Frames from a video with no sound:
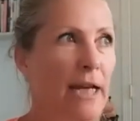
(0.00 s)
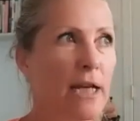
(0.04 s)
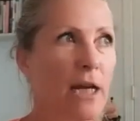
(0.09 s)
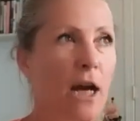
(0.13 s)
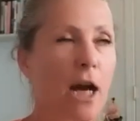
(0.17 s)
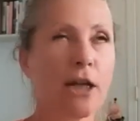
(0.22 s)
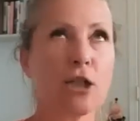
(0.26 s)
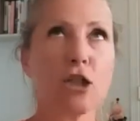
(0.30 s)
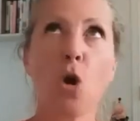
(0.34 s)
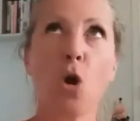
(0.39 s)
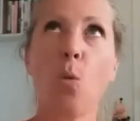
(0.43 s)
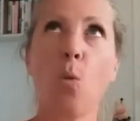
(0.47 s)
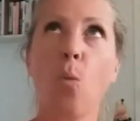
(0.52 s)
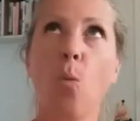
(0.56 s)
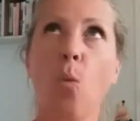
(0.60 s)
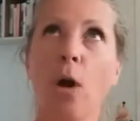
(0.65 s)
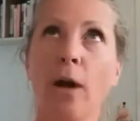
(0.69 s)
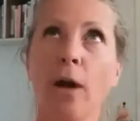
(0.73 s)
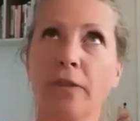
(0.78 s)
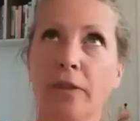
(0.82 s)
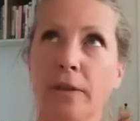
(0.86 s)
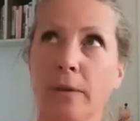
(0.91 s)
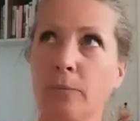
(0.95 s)
I don't
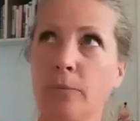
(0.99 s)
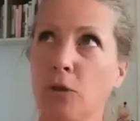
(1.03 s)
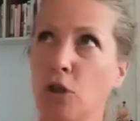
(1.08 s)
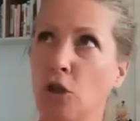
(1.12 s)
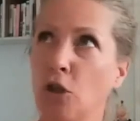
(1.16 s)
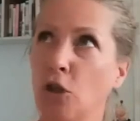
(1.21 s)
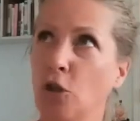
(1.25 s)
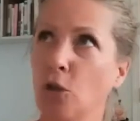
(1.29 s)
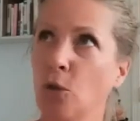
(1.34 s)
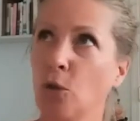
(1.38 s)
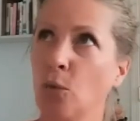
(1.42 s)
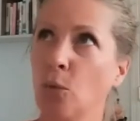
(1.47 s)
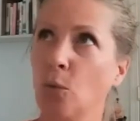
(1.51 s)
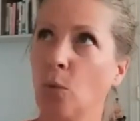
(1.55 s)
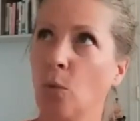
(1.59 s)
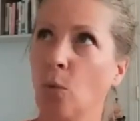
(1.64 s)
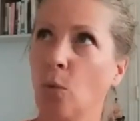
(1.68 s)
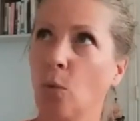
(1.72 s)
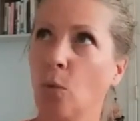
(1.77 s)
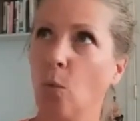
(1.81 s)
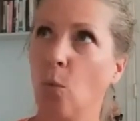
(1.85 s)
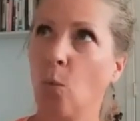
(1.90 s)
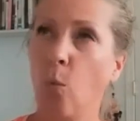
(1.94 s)
want them to
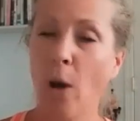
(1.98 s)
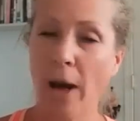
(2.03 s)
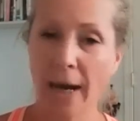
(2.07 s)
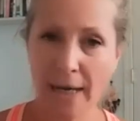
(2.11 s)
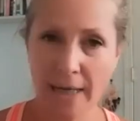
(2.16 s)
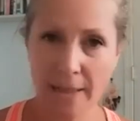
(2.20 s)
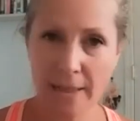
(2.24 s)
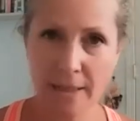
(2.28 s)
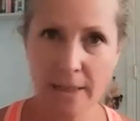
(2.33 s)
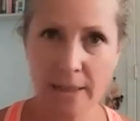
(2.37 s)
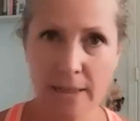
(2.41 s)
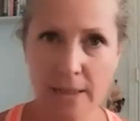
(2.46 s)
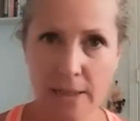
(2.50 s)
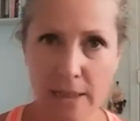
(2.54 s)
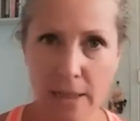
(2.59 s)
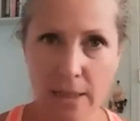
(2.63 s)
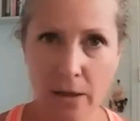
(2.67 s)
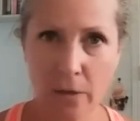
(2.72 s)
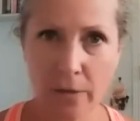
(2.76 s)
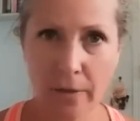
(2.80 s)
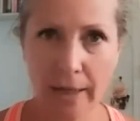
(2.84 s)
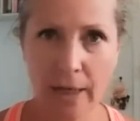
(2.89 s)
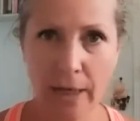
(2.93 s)
wait
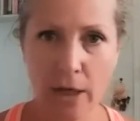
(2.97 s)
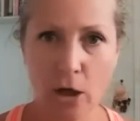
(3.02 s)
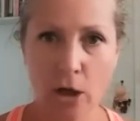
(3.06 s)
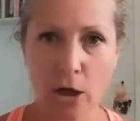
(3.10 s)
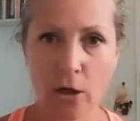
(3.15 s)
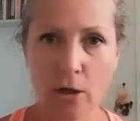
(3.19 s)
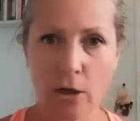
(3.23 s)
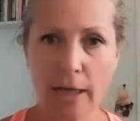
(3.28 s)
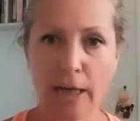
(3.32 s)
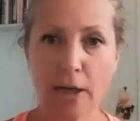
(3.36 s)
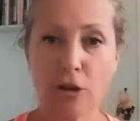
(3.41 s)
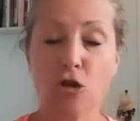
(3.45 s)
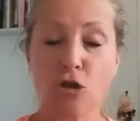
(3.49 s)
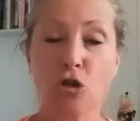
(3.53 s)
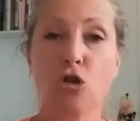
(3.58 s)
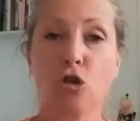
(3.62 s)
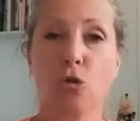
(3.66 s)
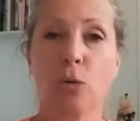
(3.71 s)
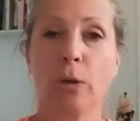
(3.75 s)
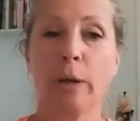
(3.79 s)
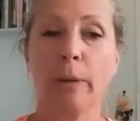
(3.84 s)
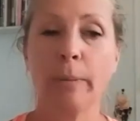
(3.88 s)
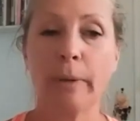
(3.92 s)
until they are
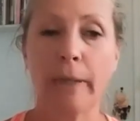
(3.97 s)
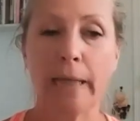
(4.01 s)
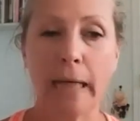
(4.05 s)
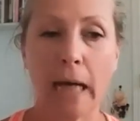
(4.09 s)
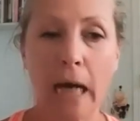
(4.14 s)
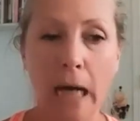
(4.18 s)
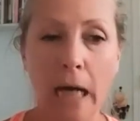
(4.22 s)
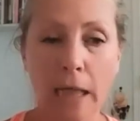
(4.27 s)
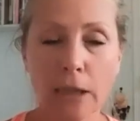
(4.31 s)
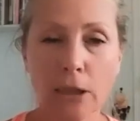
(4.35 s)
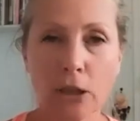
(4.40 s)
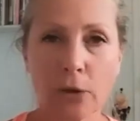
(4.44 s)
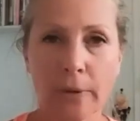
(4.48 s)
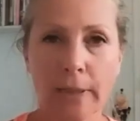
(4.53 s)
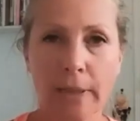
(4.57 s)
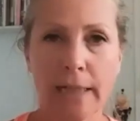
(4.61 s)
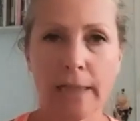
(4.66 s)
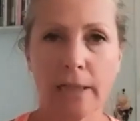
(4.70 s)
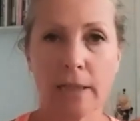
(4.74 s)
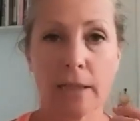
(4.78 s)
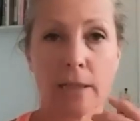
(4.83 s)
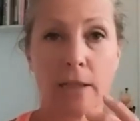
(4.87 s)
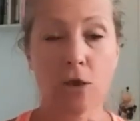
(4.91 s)
extremely hungry
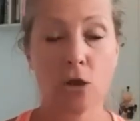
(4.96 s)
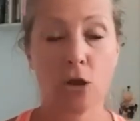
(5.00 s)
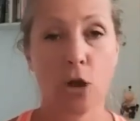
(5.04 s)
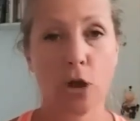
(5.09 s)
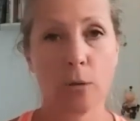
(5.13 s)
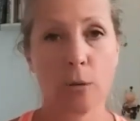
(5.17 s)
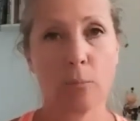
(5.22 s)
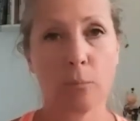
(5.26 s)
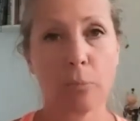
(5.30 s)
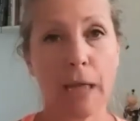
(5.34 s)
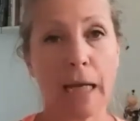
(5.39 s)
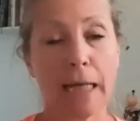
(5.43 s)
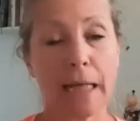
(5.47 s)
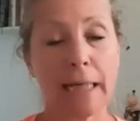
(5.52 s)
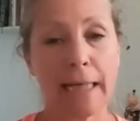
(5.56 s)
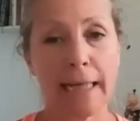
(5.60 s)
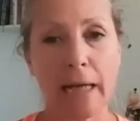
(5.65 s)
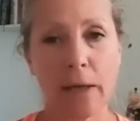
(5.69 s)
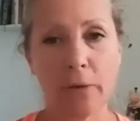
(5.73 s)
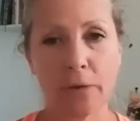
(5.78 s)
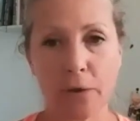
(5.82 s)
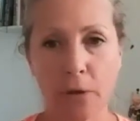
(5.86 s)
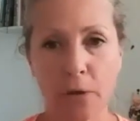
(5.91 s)
to start planning
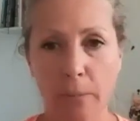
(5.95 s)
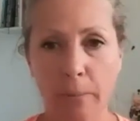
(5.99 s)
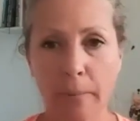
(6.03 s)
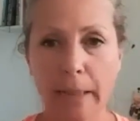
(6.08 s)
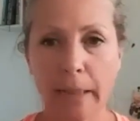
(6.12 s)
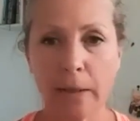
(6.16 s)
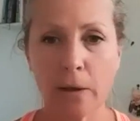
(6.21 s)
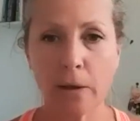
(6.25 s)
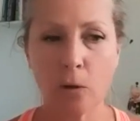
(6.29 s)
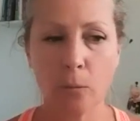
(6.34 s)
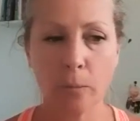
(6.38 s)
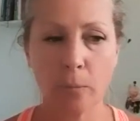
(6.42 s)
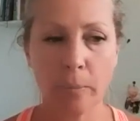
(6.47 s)
out their meal,